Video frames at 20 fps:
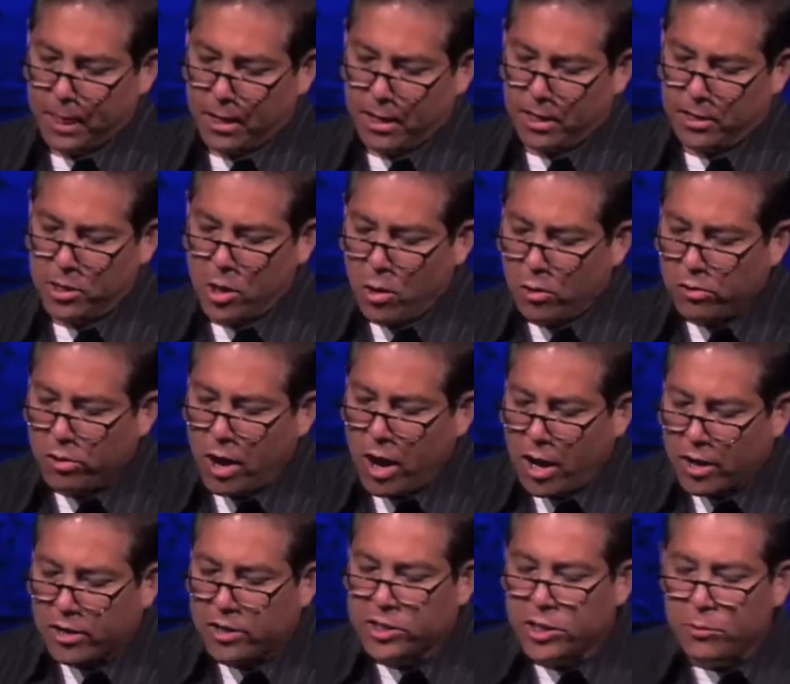And no
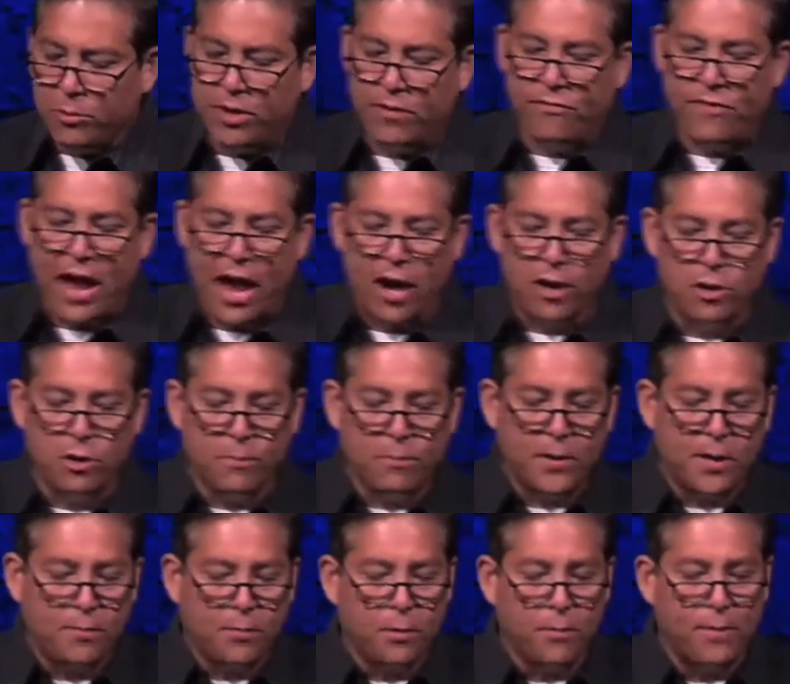longer do we value
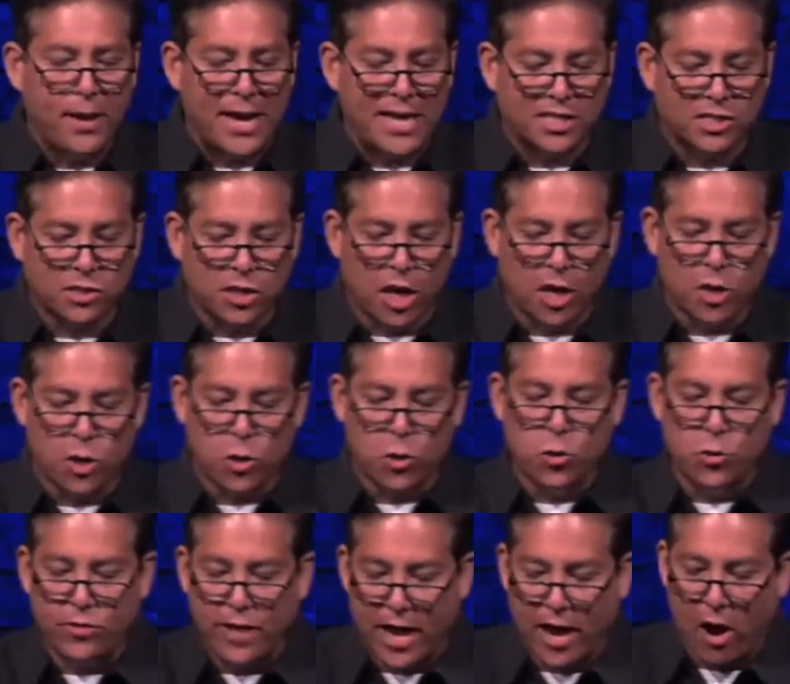people based on
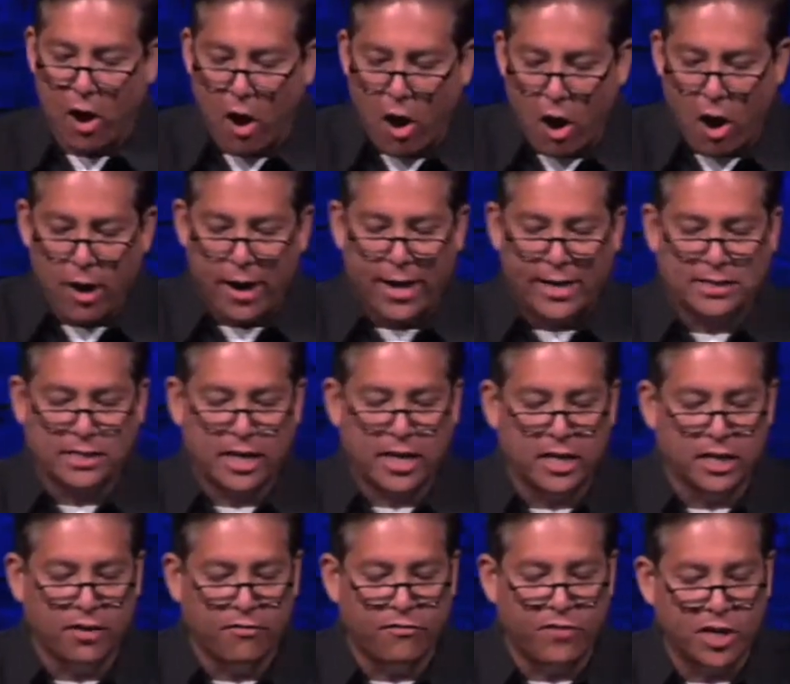who they are as
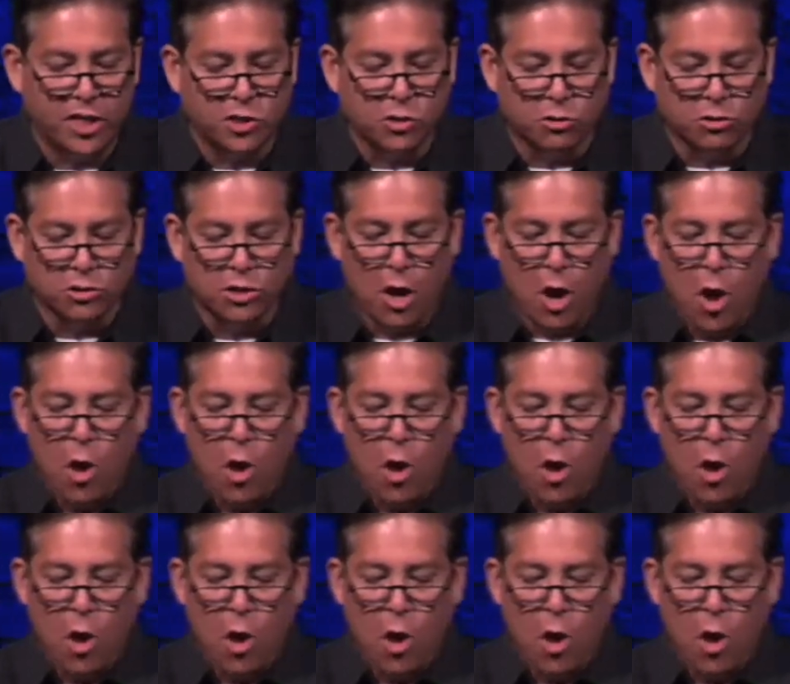individuals.